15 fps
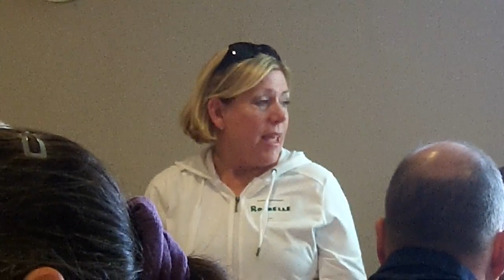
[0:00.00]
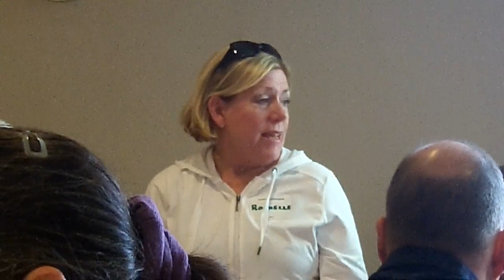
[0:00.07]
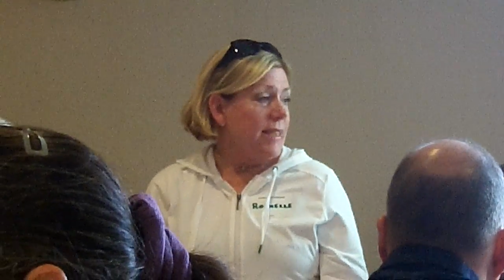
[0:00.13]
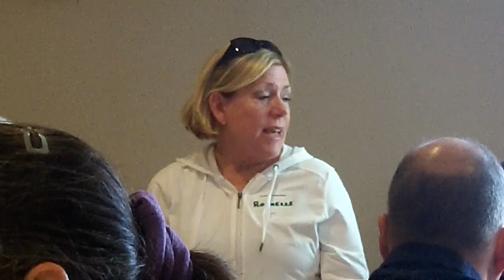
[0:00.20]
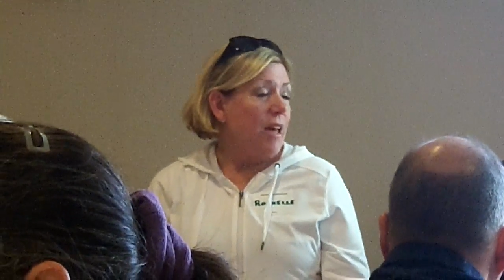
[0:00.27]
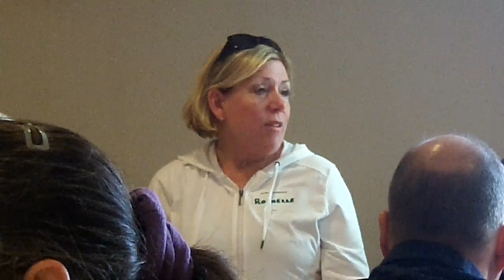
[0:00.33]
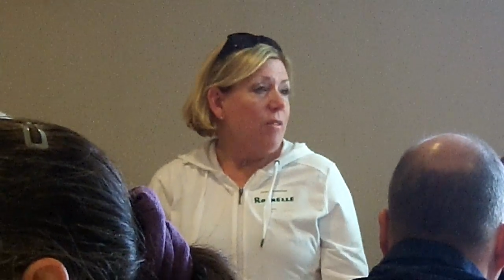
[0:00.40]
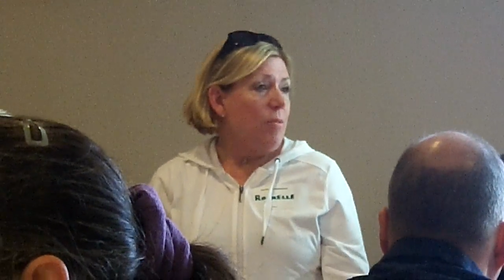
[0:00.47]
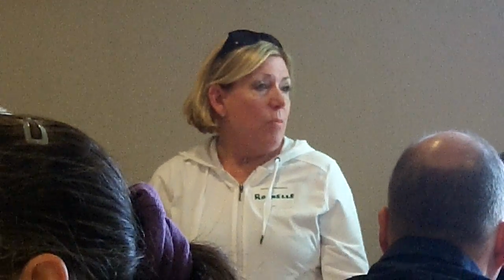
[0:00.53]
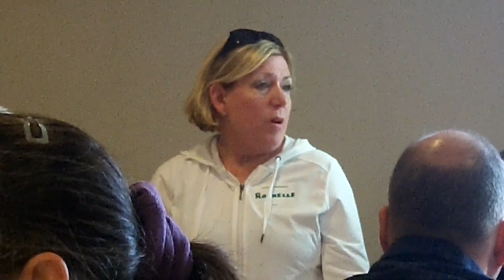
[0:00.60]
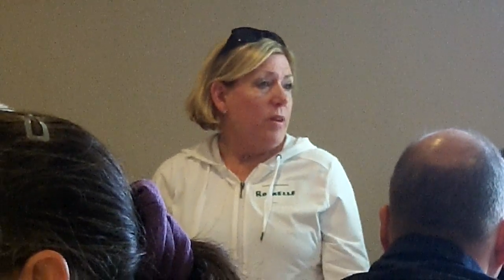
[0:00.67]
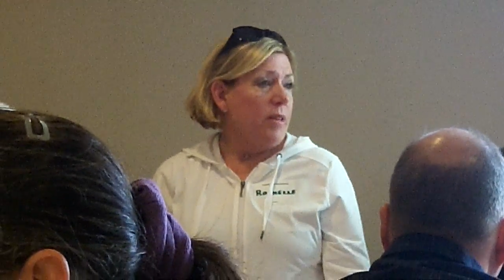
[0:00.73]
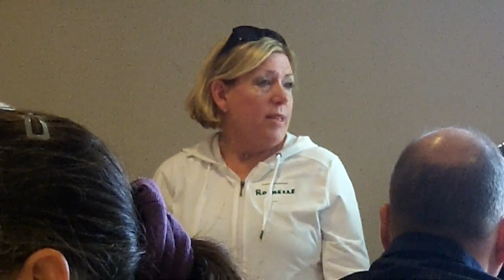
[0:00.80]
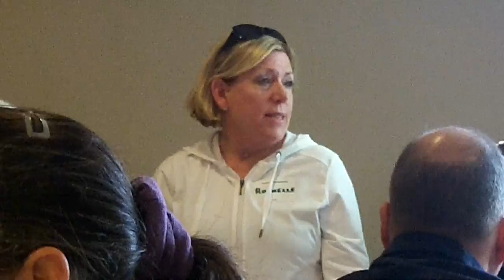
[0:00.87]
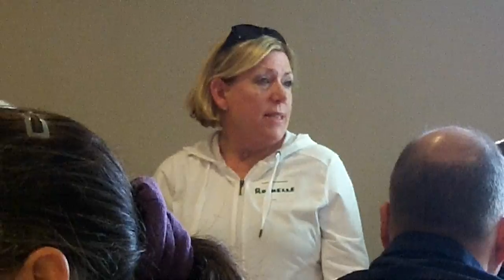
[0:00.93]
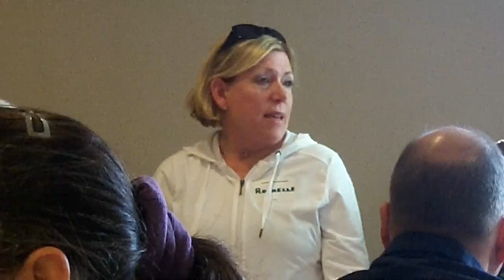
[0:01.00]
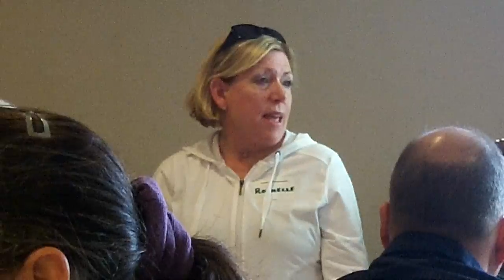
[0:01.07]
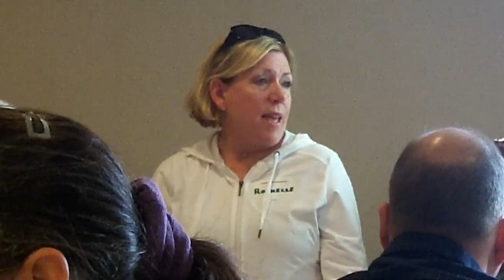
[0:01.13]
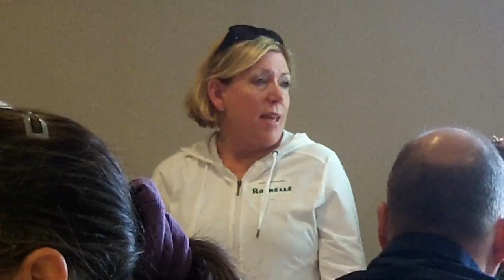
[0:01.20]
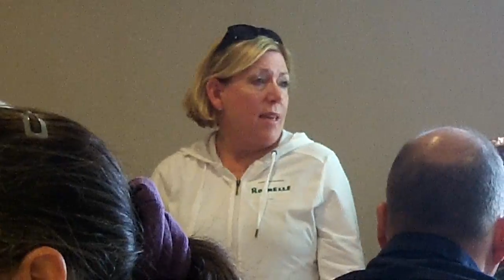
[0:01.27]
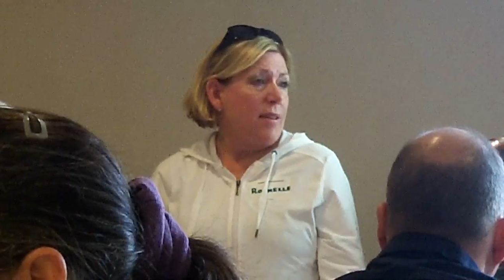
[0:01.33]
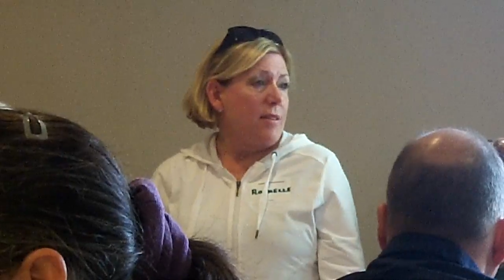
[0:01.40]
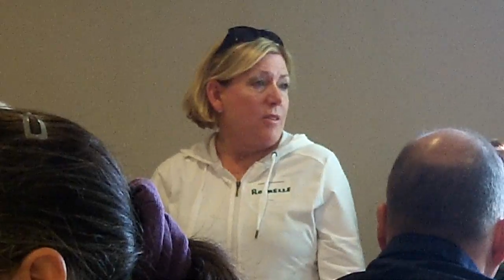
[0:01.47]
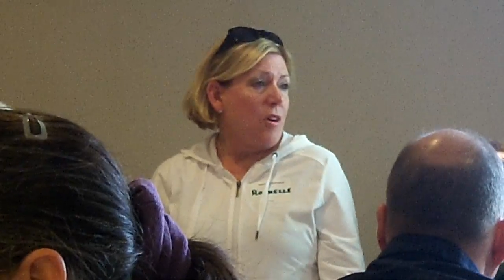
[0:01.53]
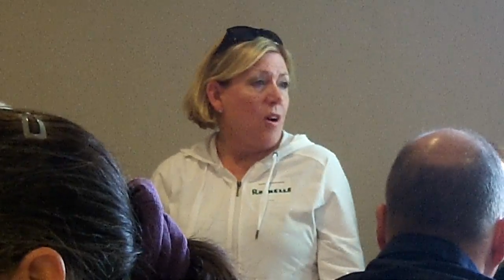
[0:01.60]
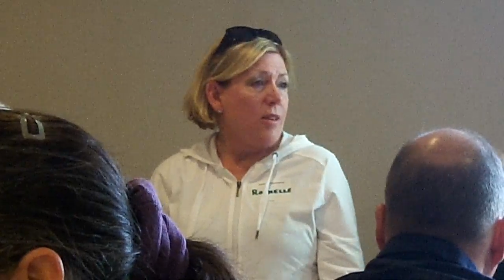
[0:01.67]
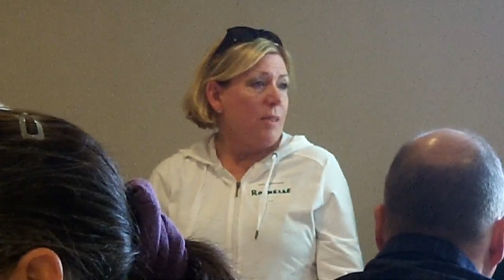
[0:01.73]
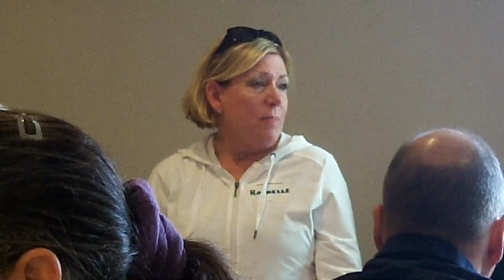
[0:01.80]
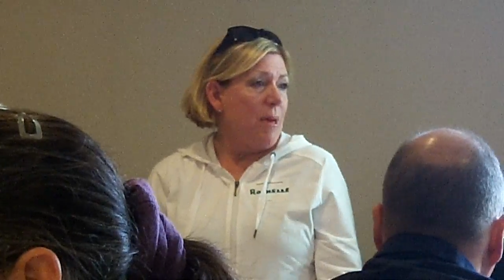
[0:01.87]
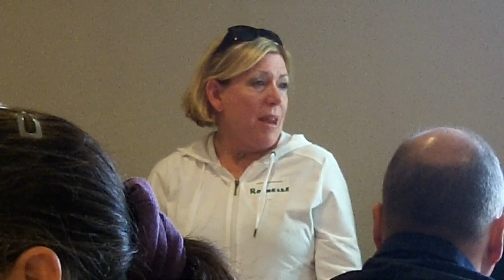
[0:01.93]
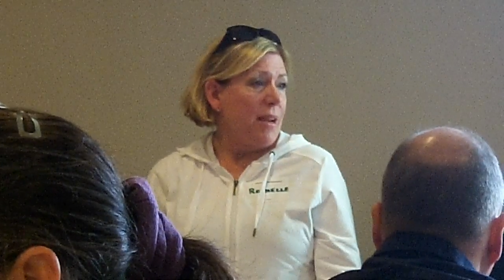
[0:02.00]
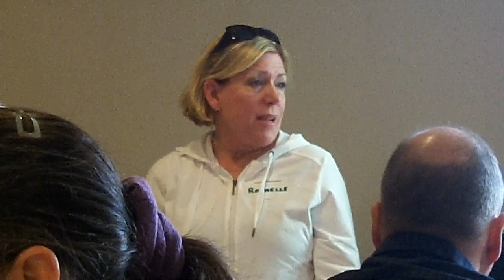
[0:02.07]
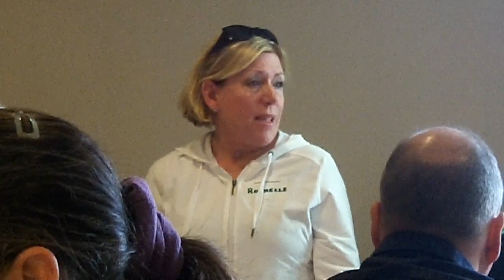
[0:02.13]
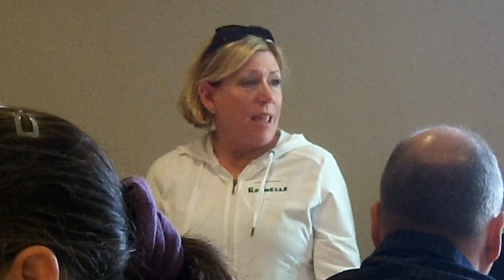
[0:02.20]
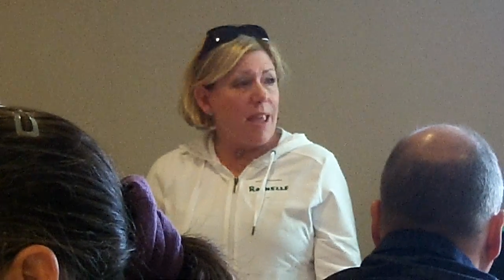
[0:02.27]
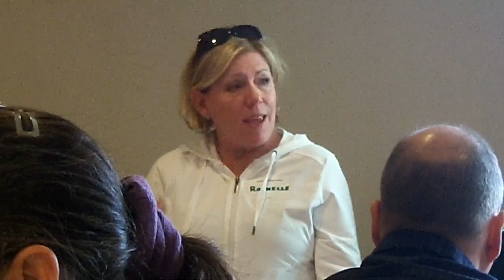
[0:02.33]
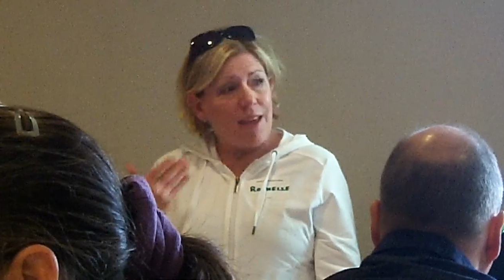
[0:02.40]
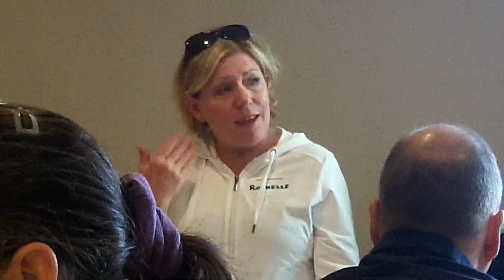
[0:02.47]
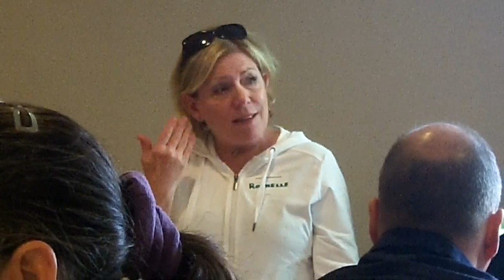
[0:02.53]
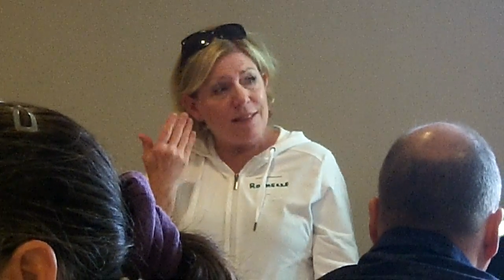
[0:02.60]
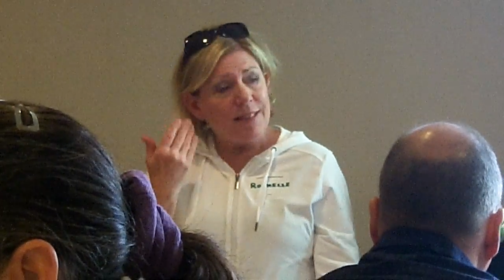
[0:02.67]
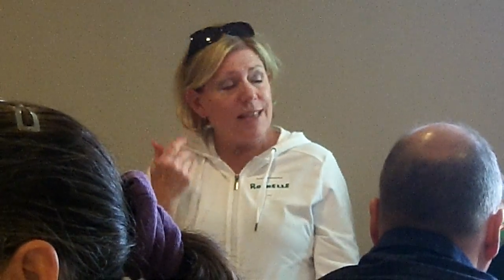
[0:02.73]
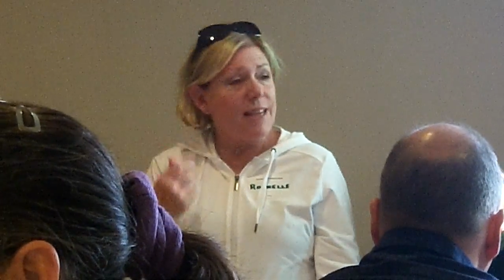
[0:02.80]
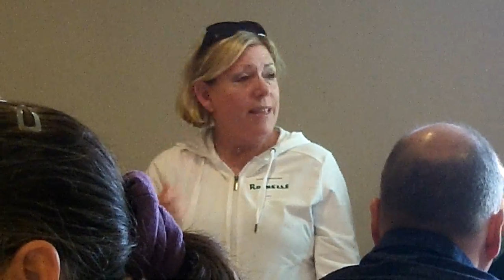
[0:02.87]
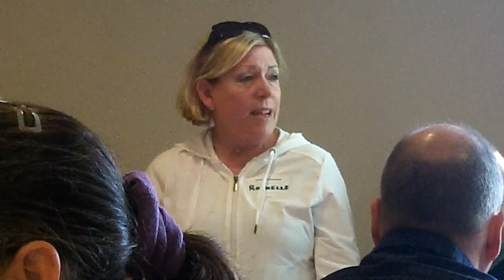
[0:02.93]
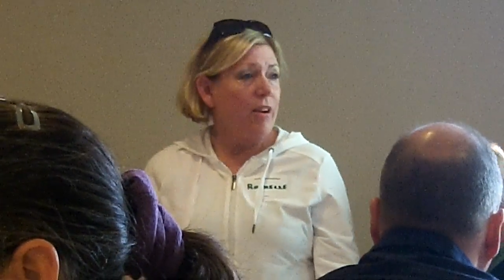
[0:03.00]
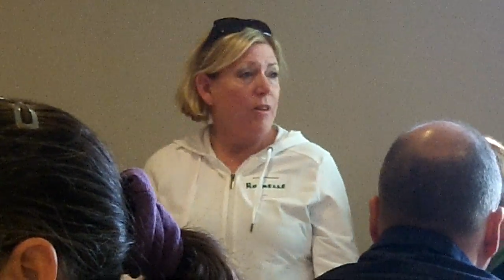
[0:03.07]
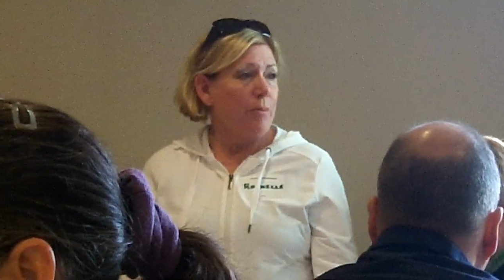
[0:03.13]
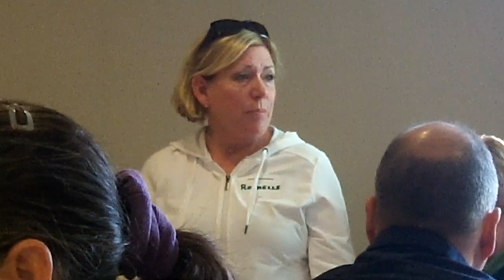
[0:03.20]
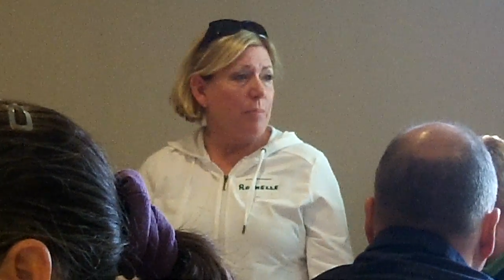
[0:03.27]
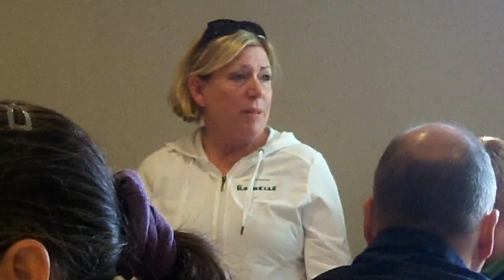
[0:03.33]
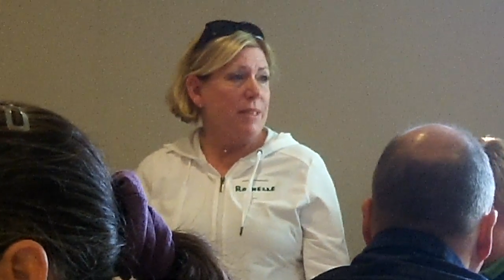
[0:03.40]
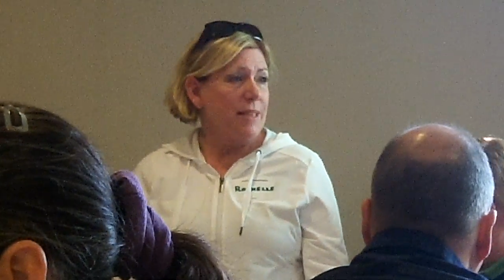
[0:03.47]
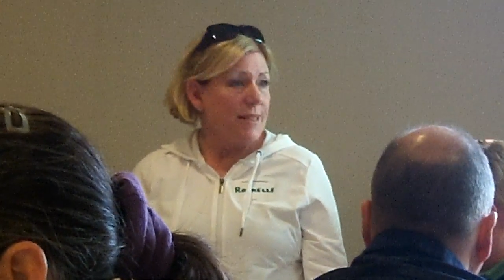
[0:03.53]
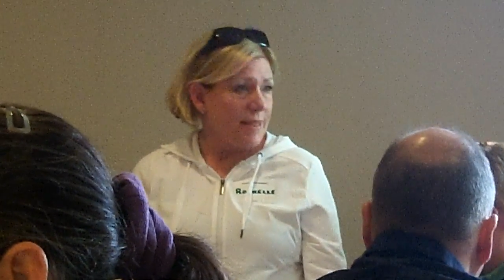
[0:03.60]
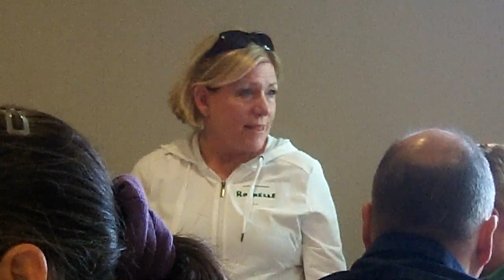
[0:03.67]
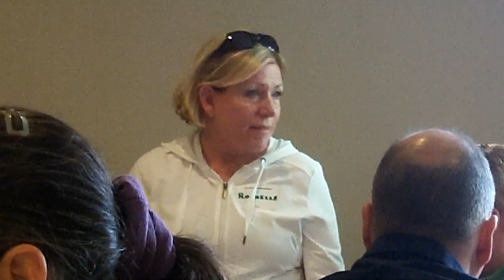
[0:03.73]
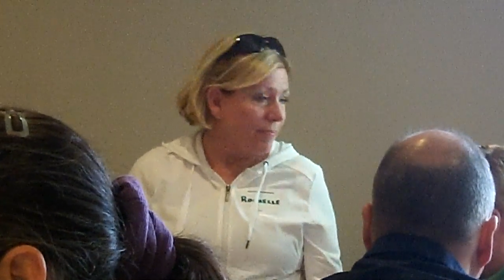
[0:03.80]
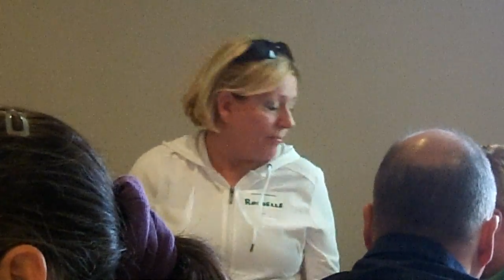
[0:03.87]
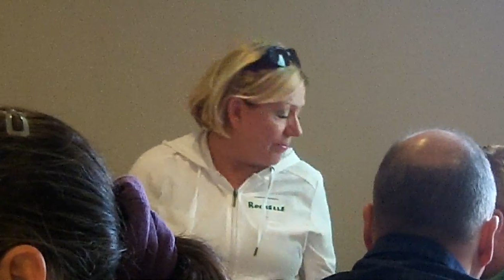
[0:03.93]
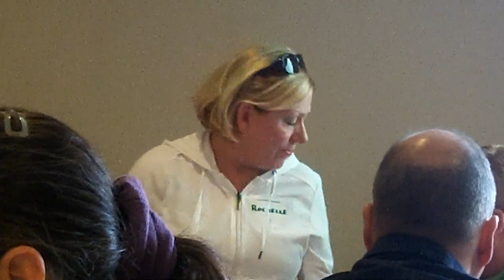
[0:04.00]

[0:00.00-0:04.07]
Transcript: It's a health and wellness and cosmetic and skincare business.